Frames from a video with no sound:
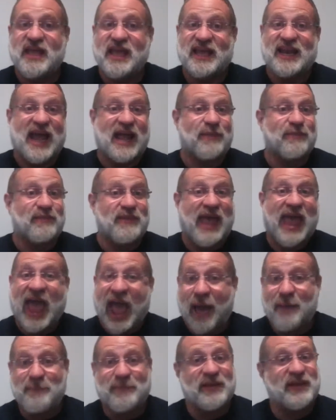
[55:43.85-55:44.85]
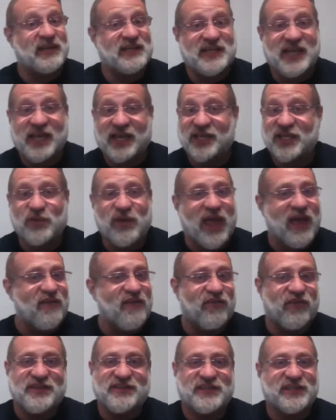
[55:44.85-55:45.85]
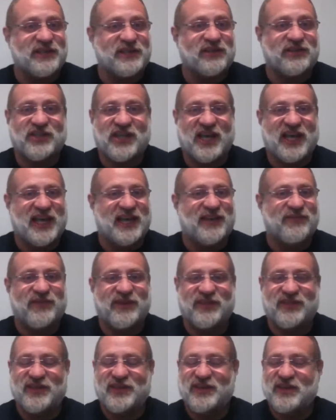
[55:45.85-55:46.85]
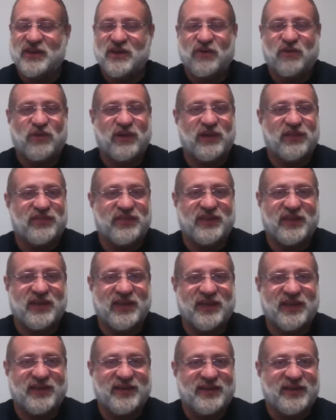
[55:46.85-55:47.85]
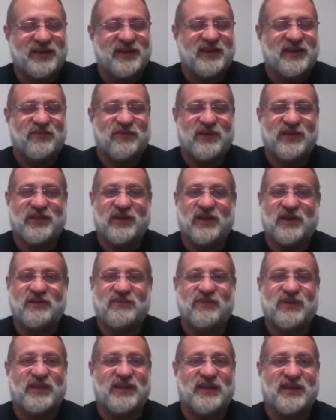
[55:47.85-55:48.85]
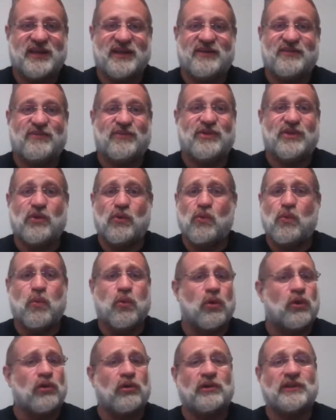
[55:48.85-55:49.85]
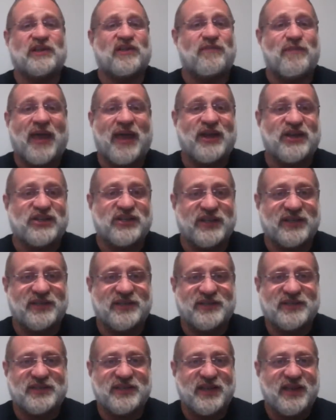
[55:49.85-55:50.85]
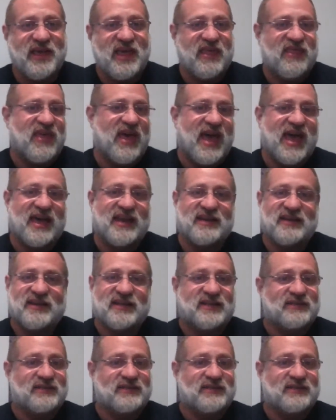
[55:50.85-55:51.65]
And I'm happy to tell you every single time with the with a world of patience that